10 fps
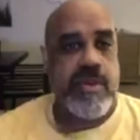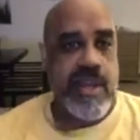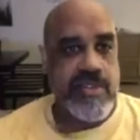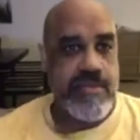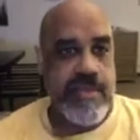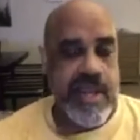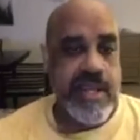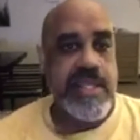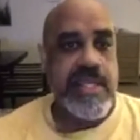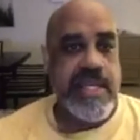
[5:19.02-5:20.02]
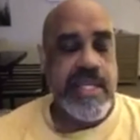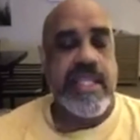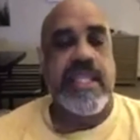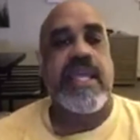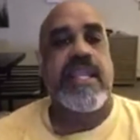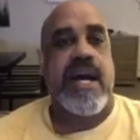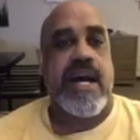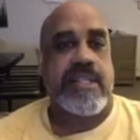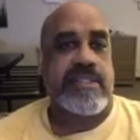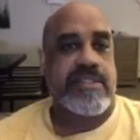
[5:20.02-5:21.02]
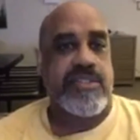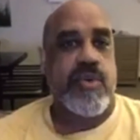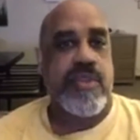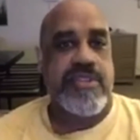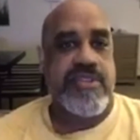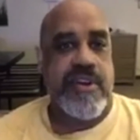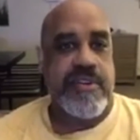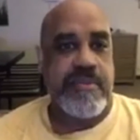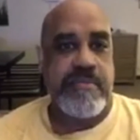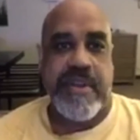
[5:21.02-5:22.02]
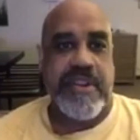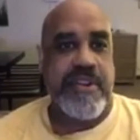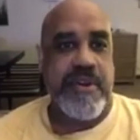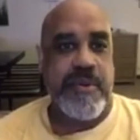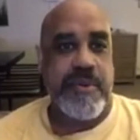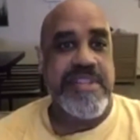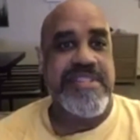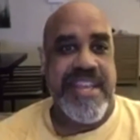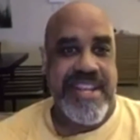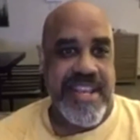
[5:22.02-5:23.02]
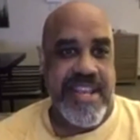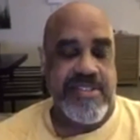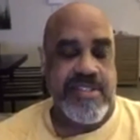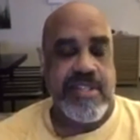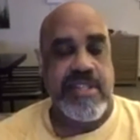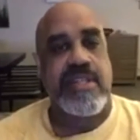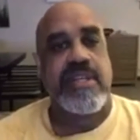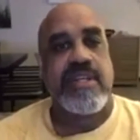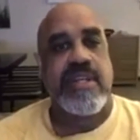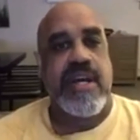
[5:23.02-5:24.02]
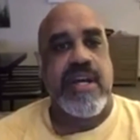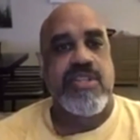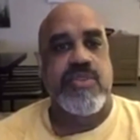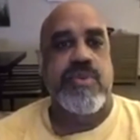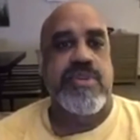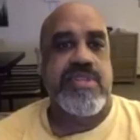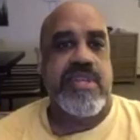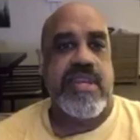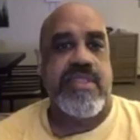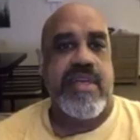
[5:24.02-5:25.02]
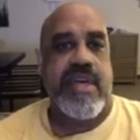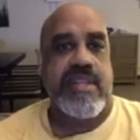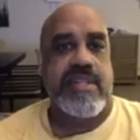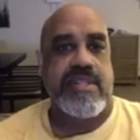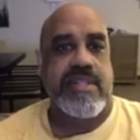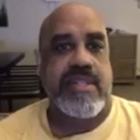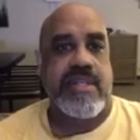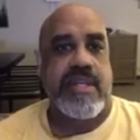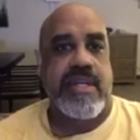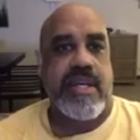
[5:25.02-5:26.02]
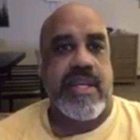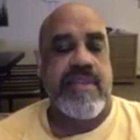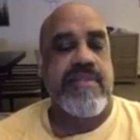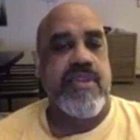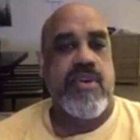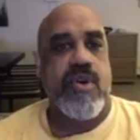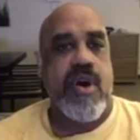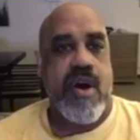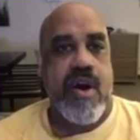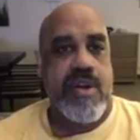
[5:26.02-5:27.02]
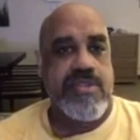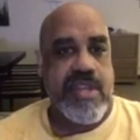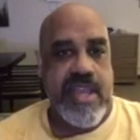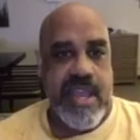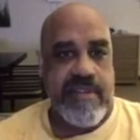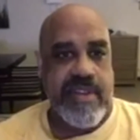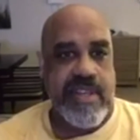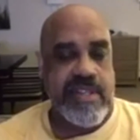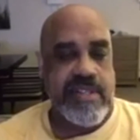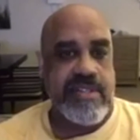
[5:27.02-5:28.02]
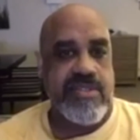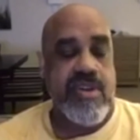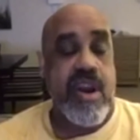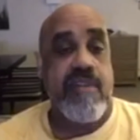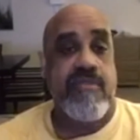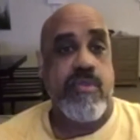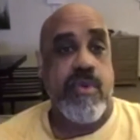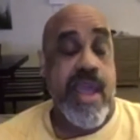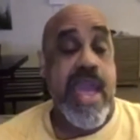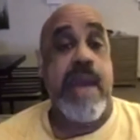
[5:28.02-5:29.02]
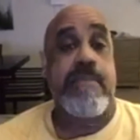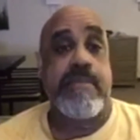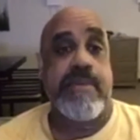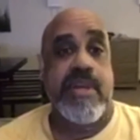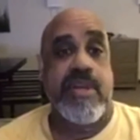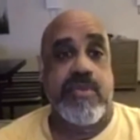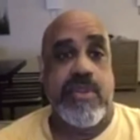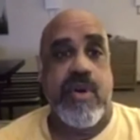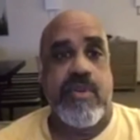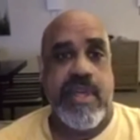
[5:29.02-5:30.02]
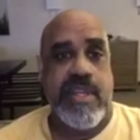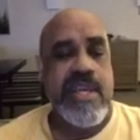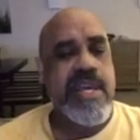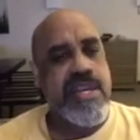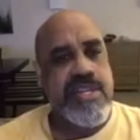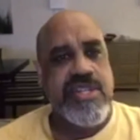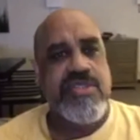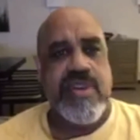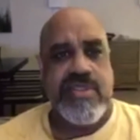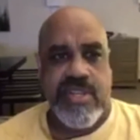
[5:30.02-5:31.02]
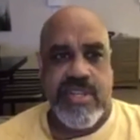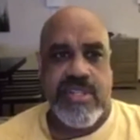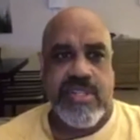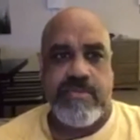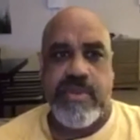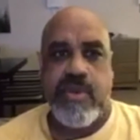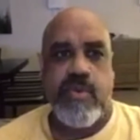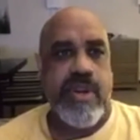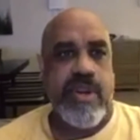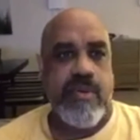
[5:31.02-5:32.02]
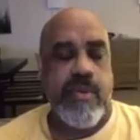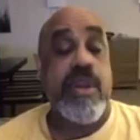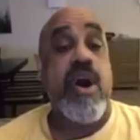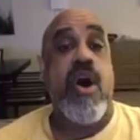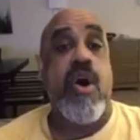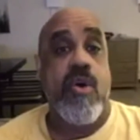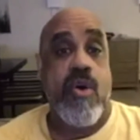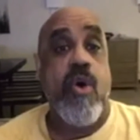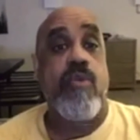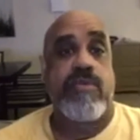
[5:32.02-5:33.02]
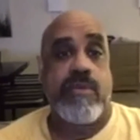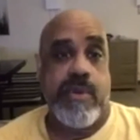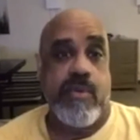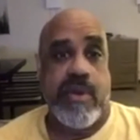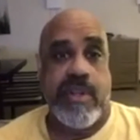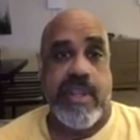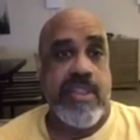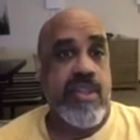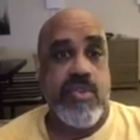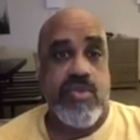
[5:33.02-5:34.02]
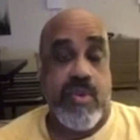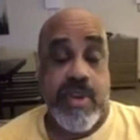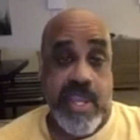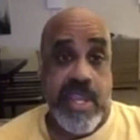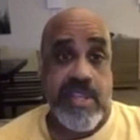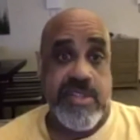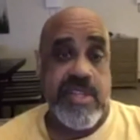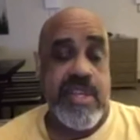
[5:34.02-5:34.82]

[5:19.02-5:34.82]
out to my late aunt Dorothy Turner, better known as Aunt Nancy. Just want to say that even though our hearts are heavy and sorrowful, we're happy because we know that she's transitioned to be where we all hope to be one day, those who are his,